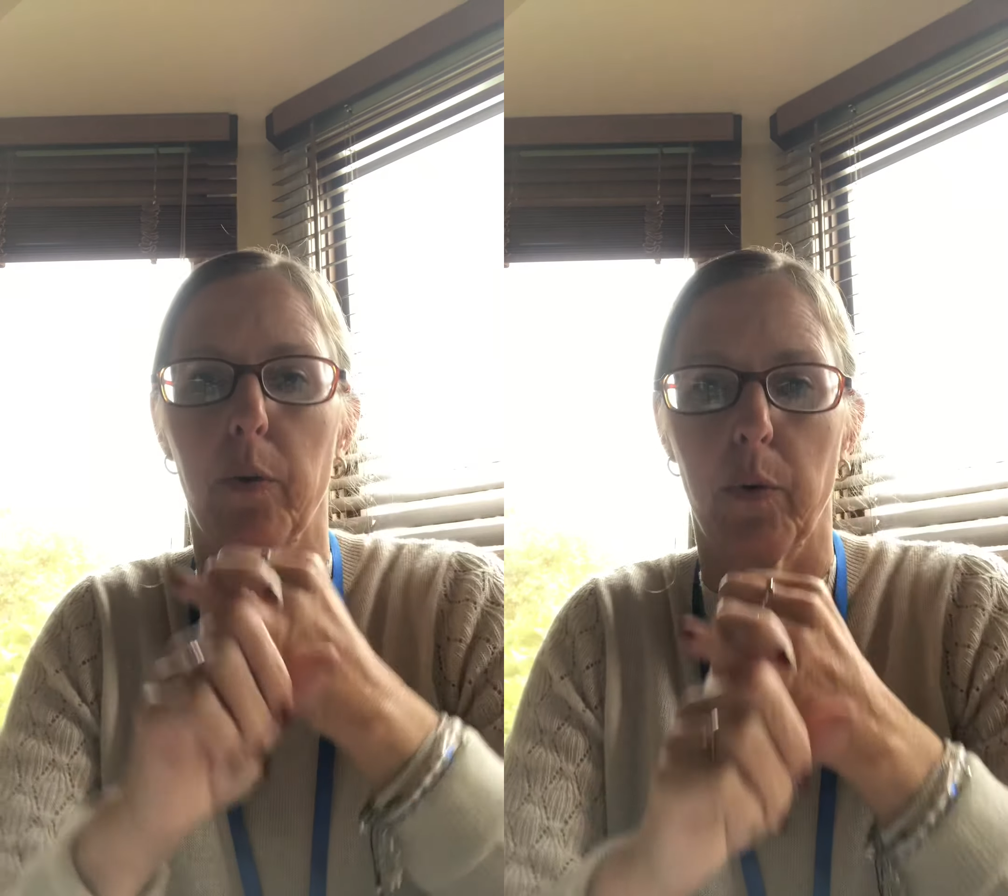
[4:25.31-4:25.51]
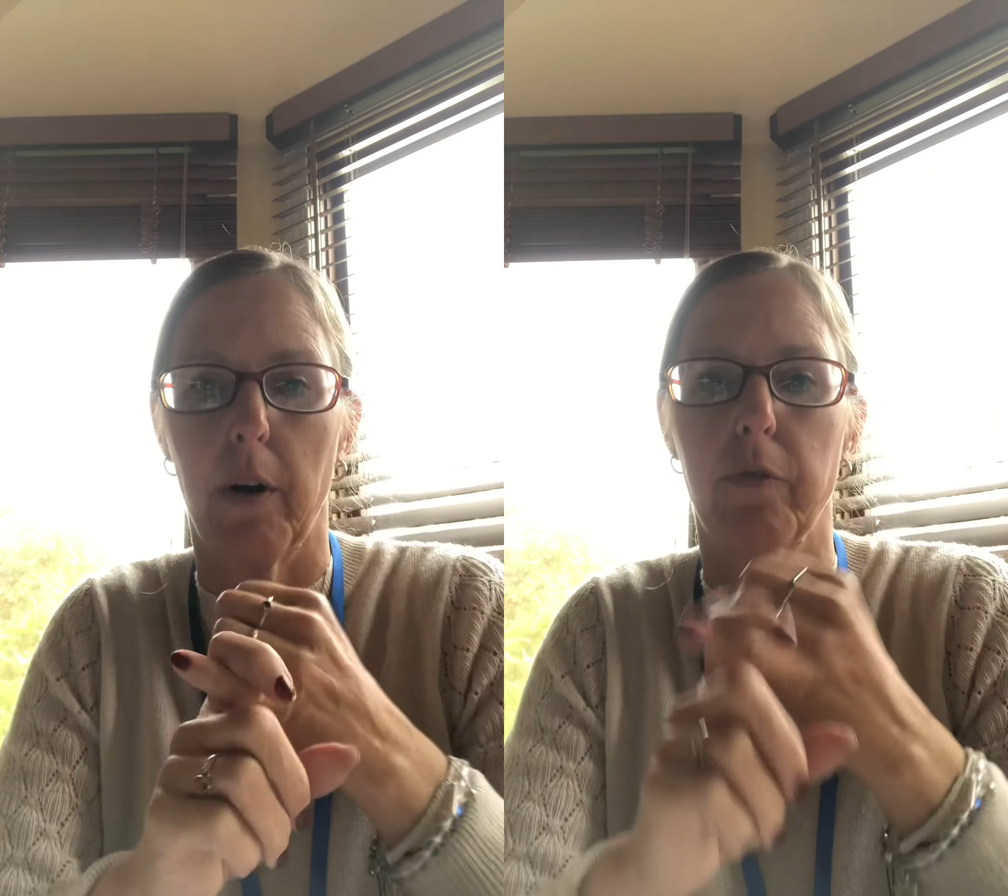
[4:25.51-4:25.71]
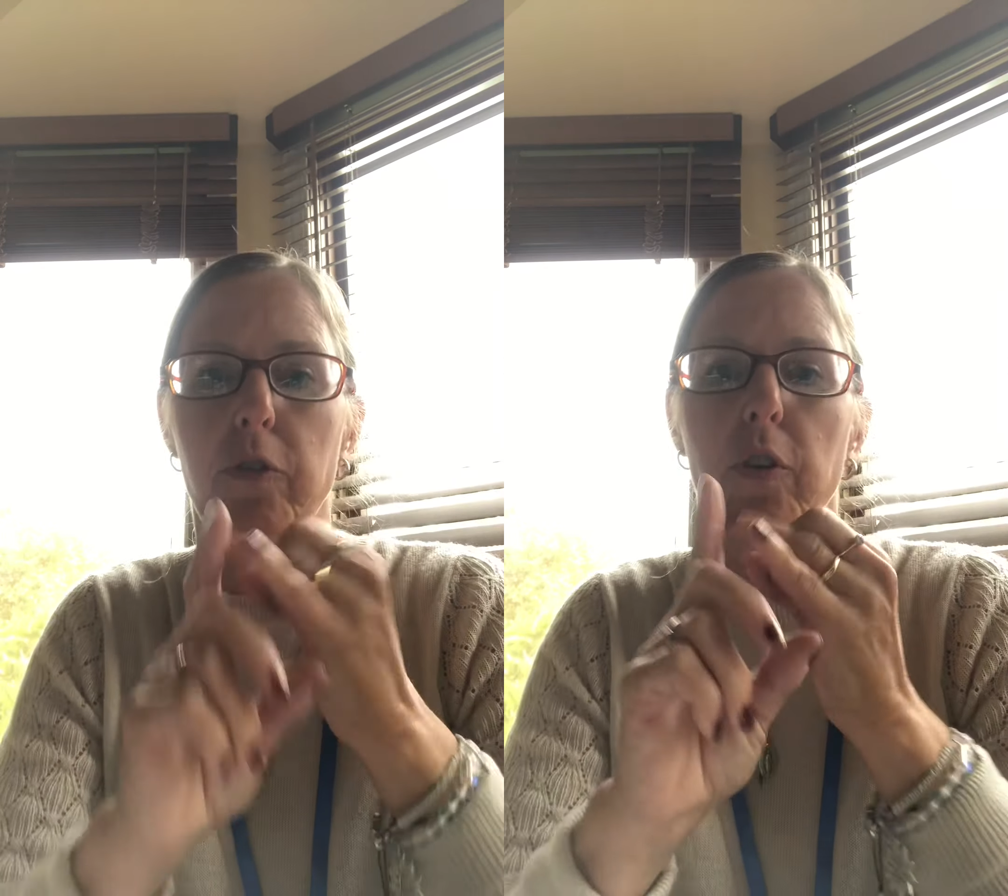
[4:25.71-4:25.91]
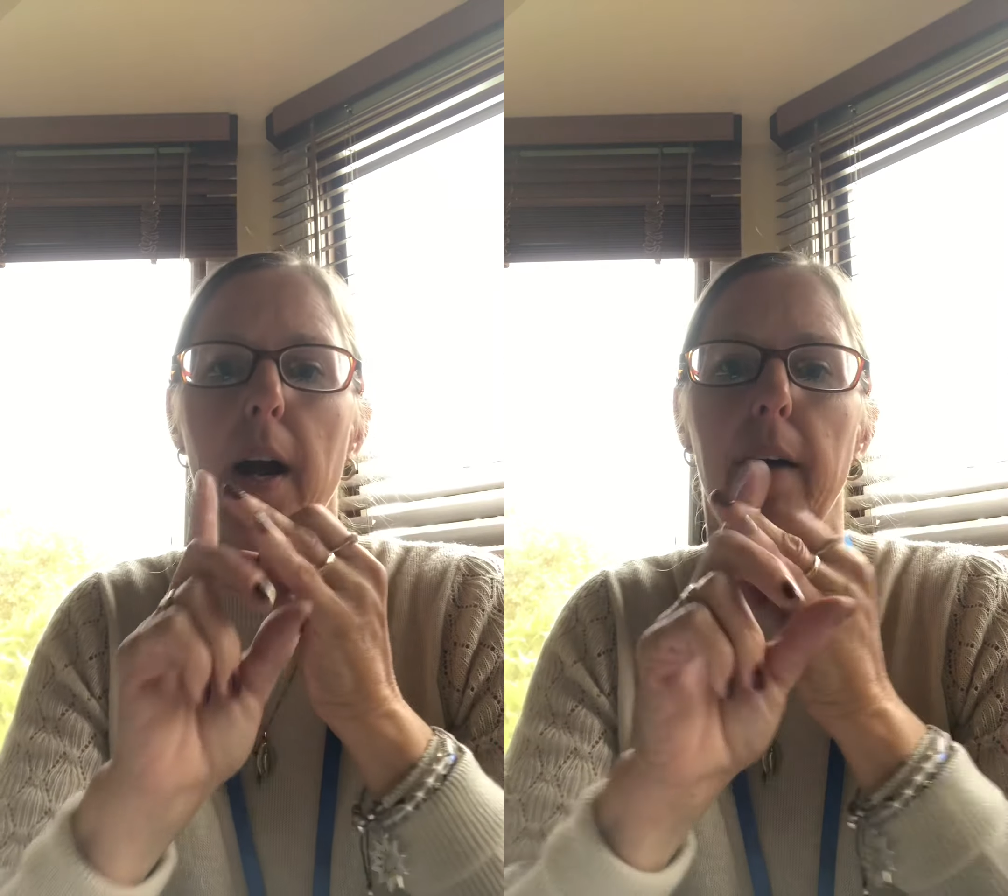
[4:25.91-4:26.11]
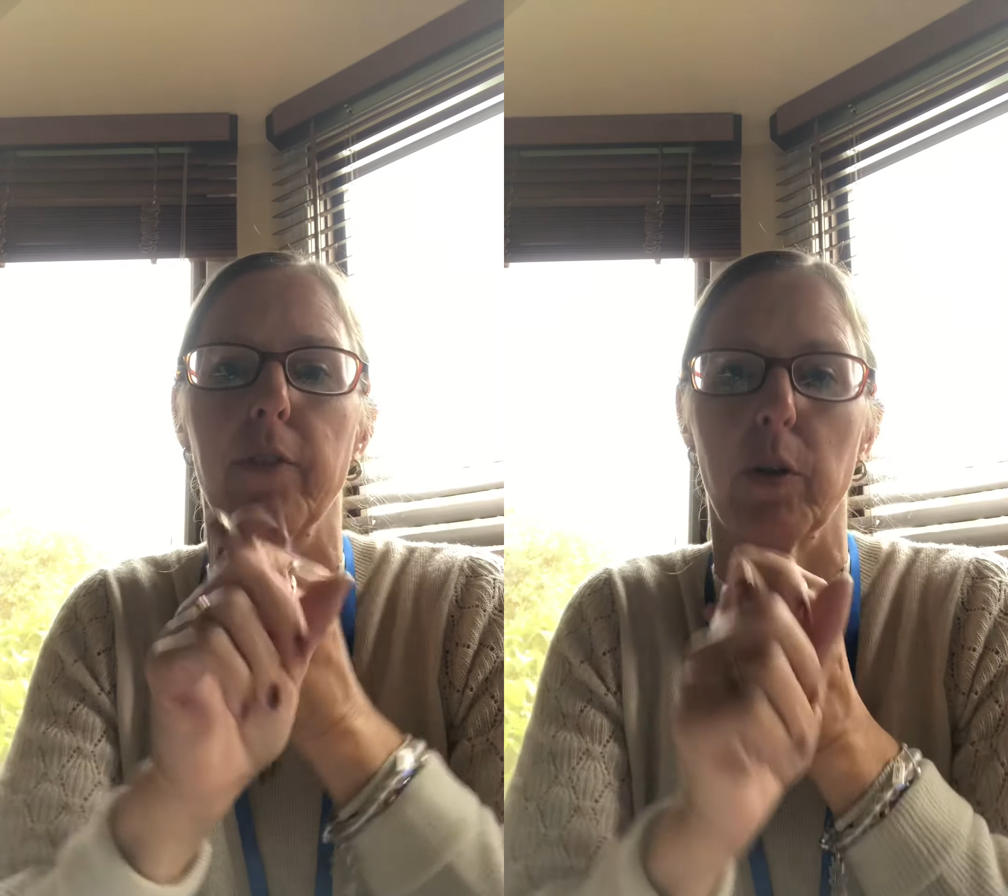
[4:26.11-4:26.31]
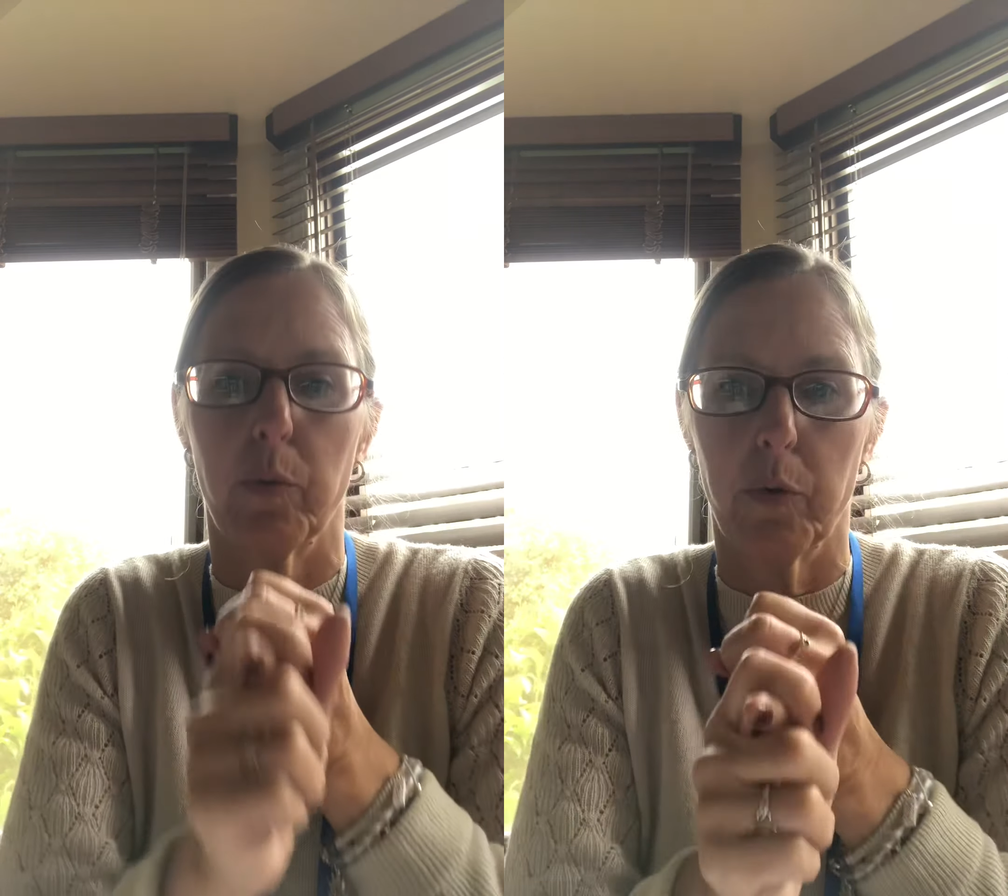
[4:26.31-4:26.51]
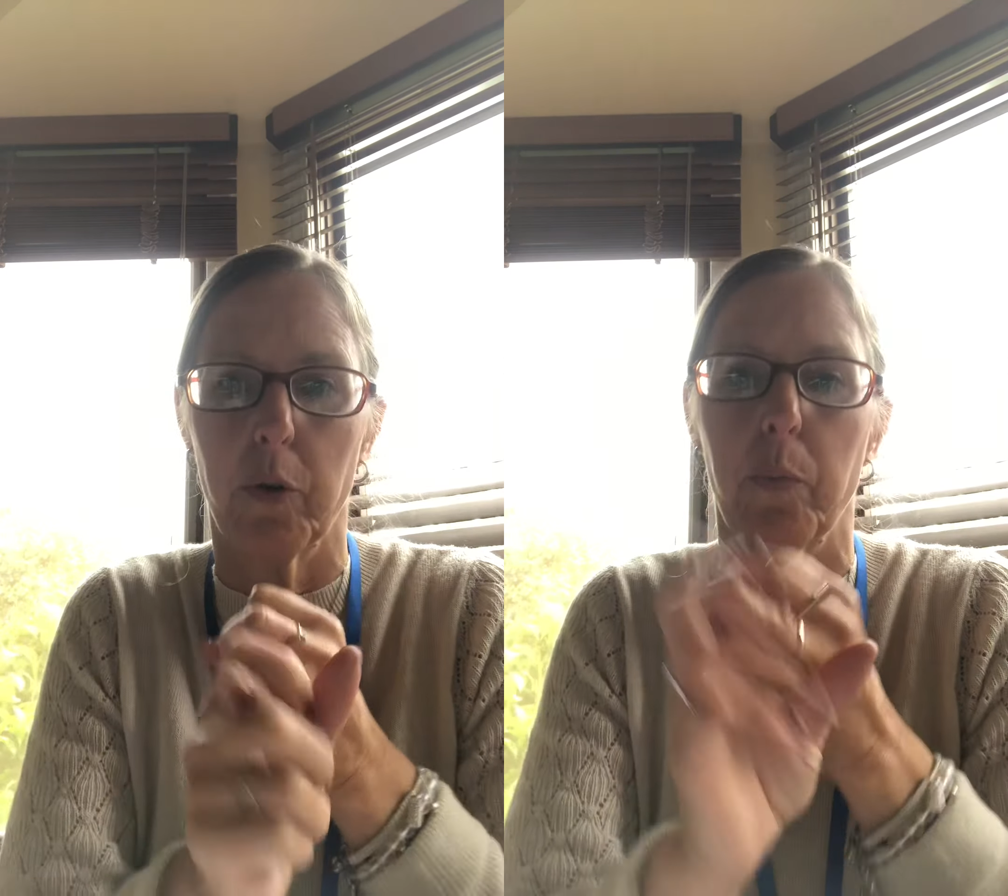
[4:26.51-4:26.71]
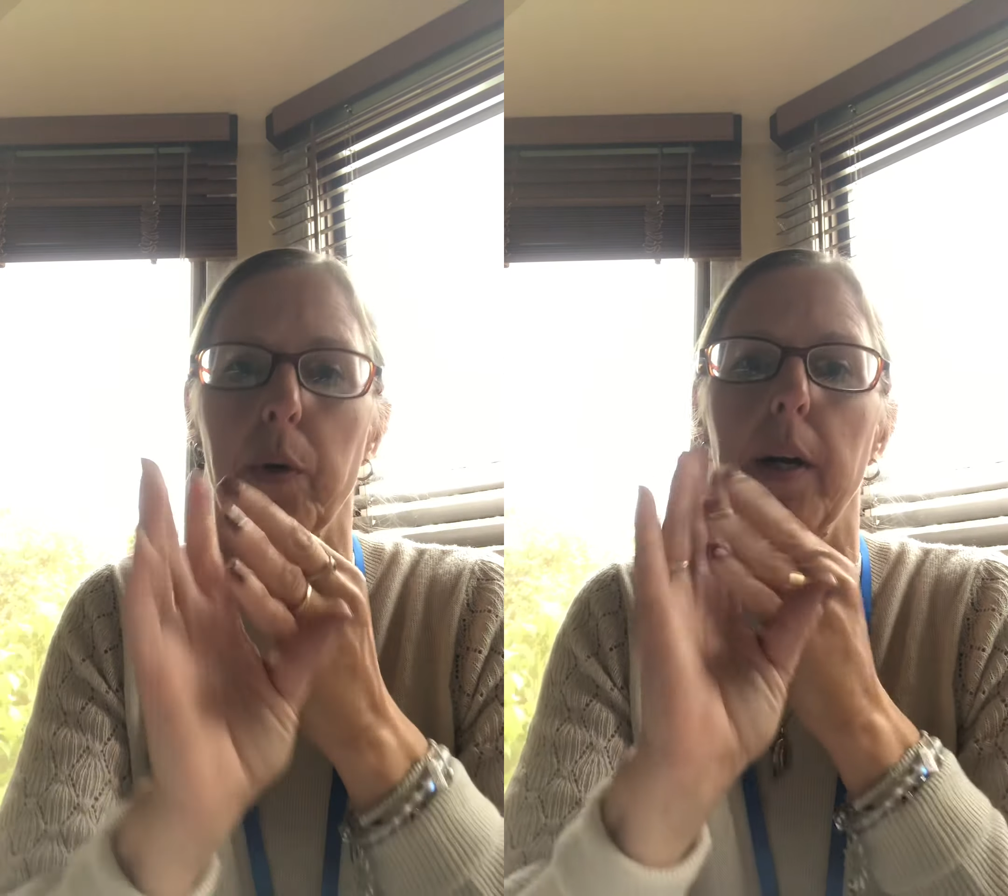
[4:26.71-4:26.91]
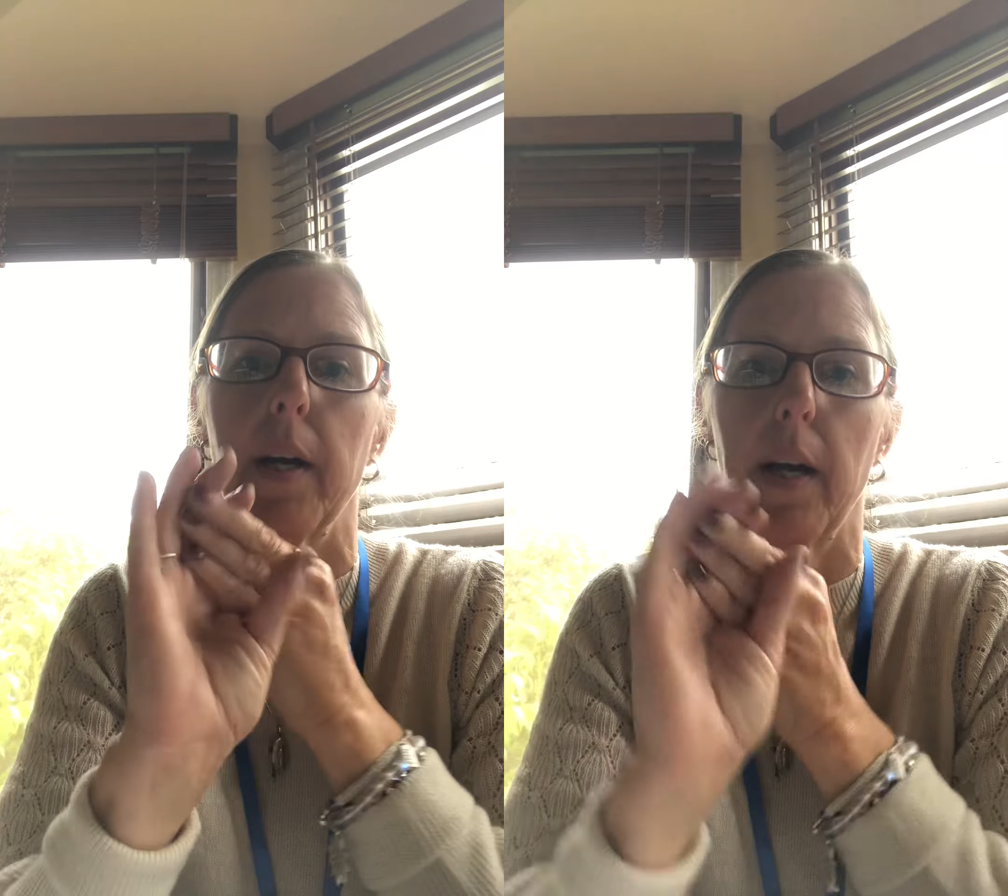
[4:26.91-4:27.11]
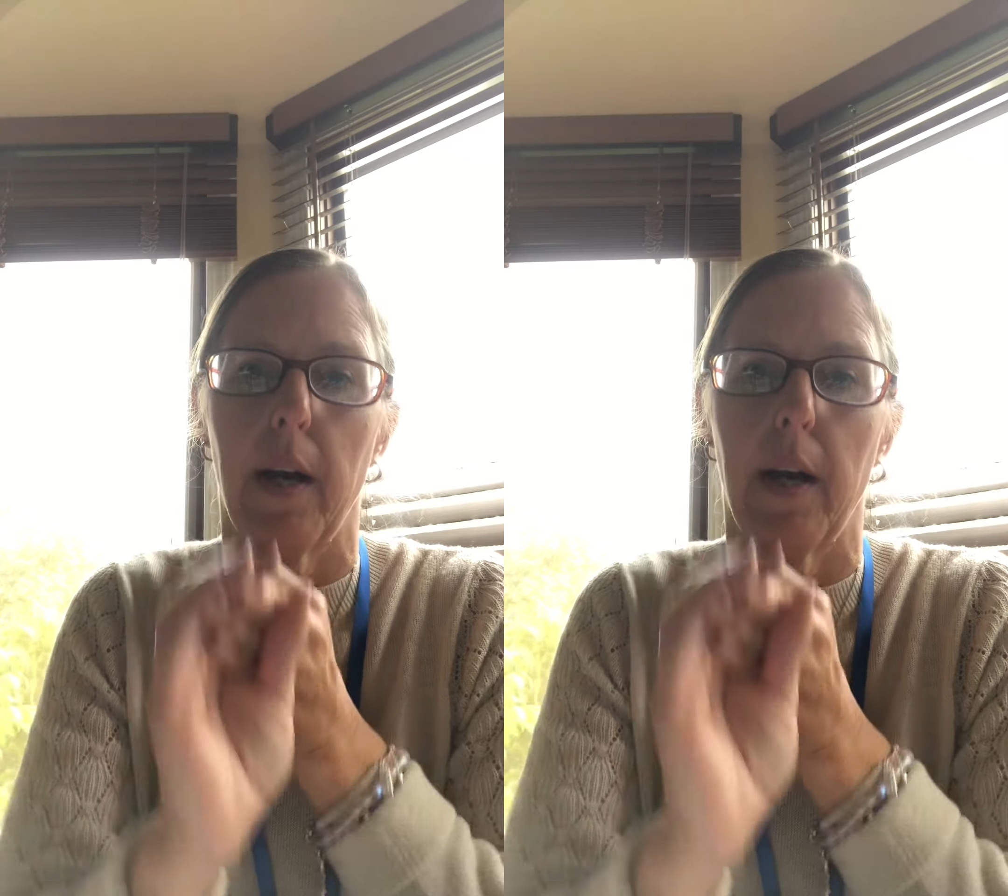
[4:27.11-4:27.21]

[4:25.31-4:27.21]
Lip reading: Rough draft, rubric,